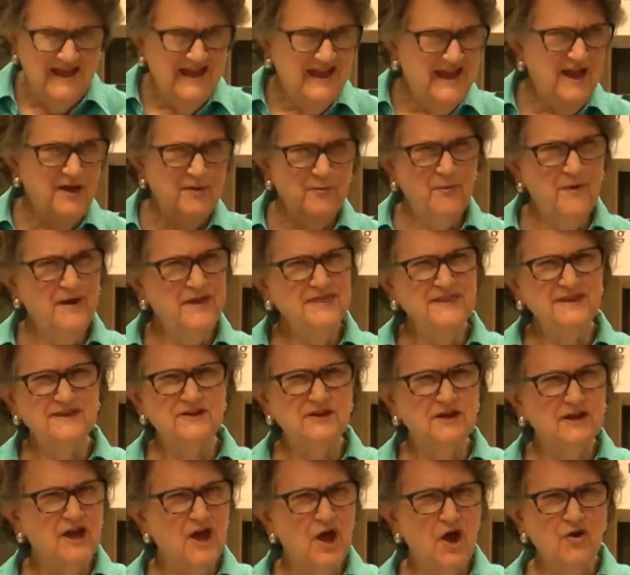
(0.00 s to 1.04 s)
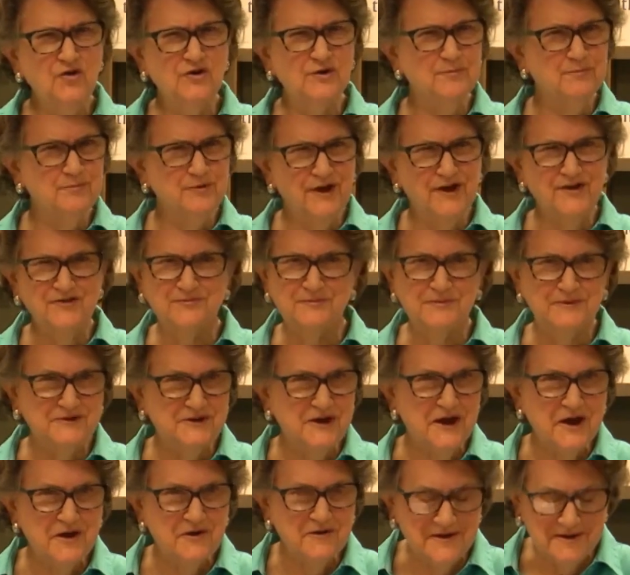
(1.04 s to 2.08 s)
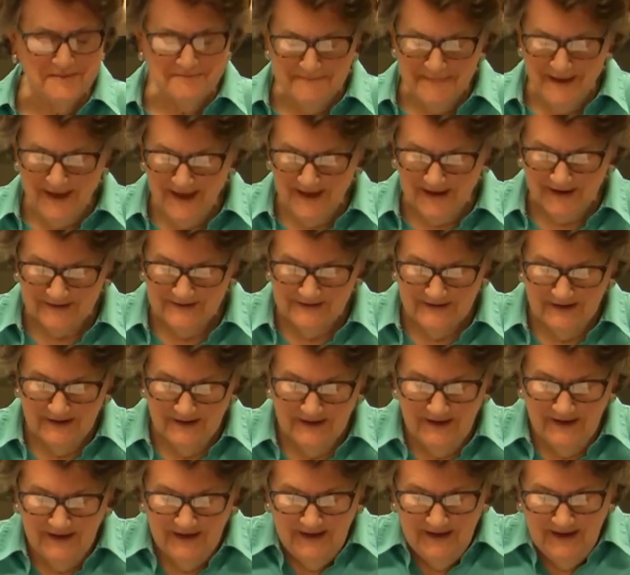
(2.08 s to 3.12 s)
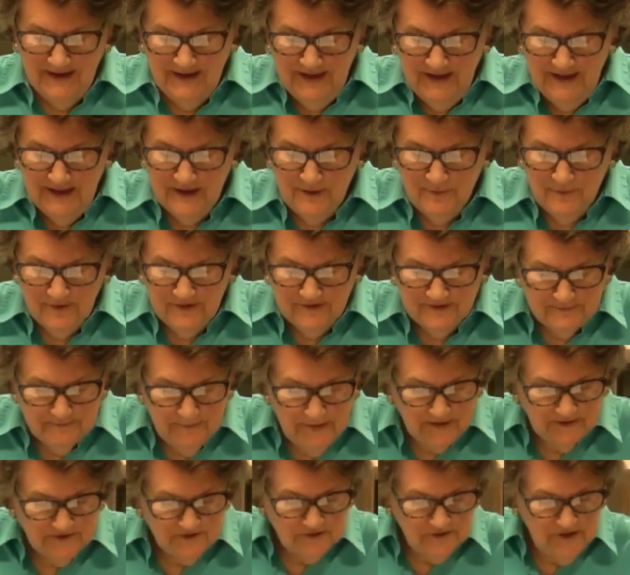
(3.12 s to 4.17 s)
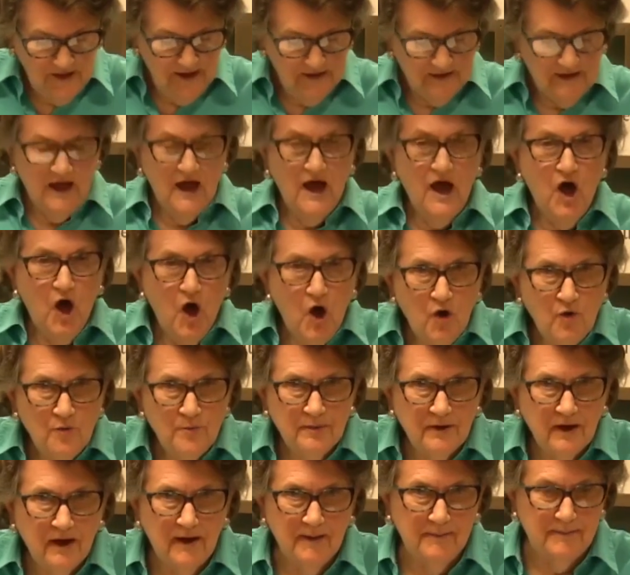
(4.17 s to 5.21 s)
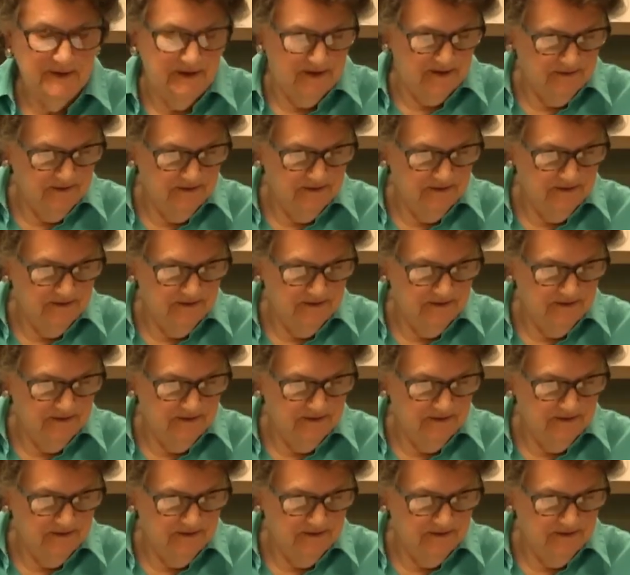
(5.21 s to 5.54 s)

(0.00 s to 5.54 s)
And when the Dakota Presbytery met, it was much like a homecoming,